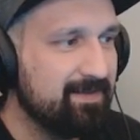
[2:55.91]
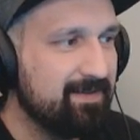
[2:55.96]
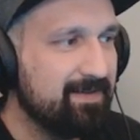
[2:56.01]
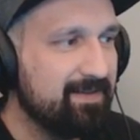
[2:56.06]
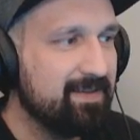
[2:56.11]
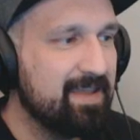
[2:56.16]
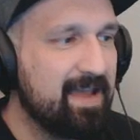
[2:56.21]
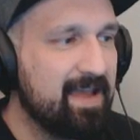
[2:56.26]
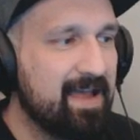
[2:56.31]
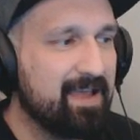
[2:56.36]

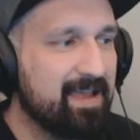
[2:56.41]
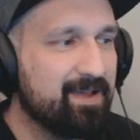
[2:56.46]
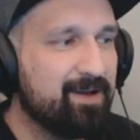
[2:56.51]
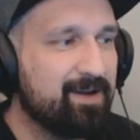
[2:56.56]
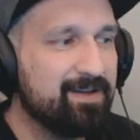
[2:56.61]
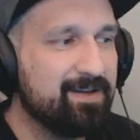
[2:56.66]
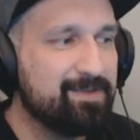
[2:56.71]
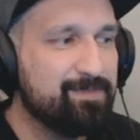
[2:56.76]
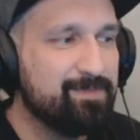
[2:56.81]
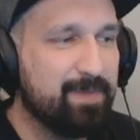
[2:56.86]
Yeah, I
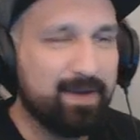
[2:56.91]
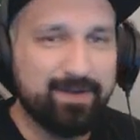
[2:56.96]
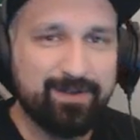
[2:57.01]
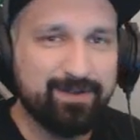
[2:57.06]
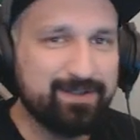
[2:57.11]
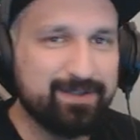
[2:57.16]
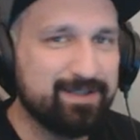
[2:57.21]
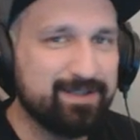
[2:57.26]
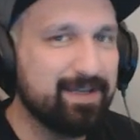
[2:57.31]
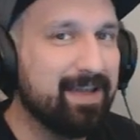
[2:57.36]
got a
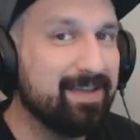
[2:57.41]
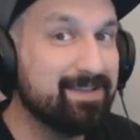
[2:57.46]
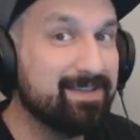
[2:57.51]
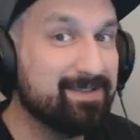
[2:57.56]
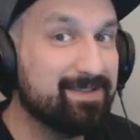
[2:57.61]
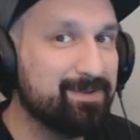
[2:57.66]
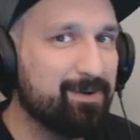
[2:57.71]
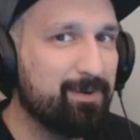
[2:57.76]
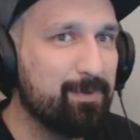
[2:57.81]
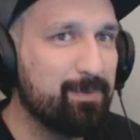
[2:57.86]
special
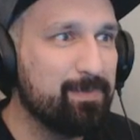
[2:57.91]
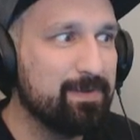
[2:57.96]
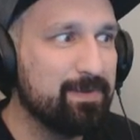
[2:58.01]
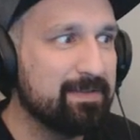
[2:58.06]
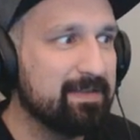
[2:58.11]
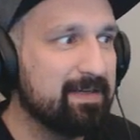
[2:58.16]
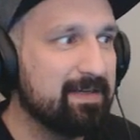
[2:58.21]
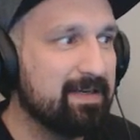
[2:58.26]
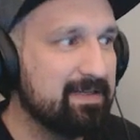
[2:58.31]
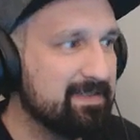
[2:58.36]
chest to
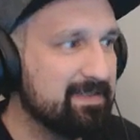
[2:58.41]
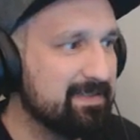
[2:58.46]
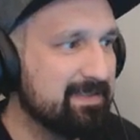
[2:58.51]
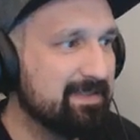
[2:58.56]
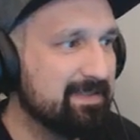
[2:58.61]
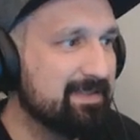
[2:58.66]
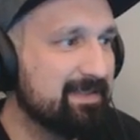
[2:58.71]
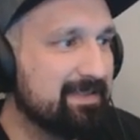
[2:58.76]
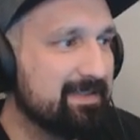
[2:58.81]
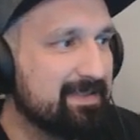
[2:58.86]
open guys.
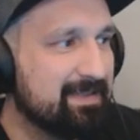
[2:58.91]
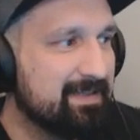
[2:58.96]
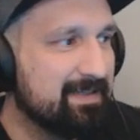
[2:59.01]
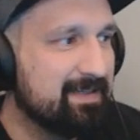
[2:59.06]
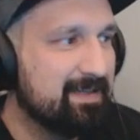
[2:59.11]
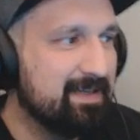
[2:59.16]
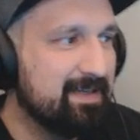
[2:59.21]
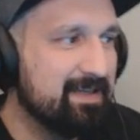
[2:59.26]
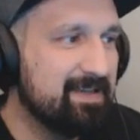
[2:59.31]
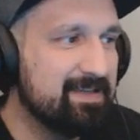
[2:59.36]

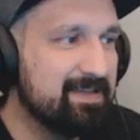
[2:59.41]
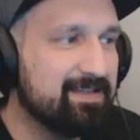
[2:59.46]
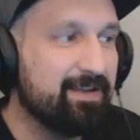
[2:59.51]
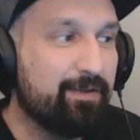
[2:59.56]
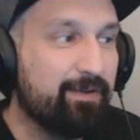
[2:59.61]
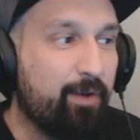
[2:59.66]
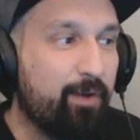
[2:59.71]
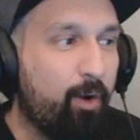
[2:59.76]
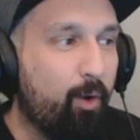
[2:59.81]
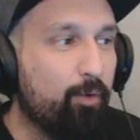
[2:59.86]
It is
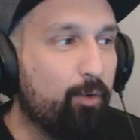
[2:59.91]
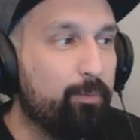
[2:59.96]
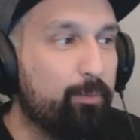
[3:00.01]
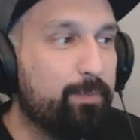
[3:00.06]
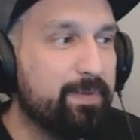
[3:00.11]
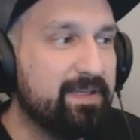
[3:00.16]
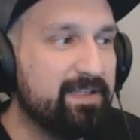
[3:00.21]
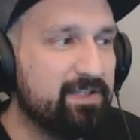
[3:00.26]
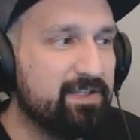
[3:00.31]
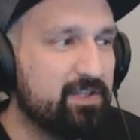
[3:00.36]
an O
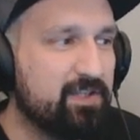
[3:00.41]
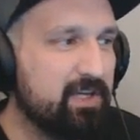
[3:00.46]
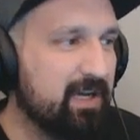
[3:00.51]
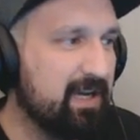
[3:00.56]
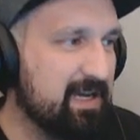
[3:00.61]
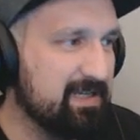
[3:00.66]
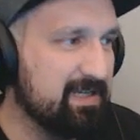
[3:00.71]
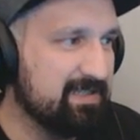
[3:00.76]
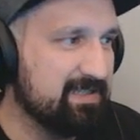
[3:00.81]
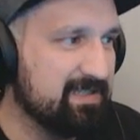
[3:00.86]
P
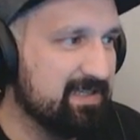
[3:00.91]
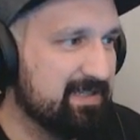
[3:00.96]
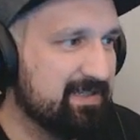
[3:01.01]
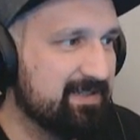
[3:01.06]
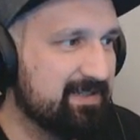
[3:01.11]
chest.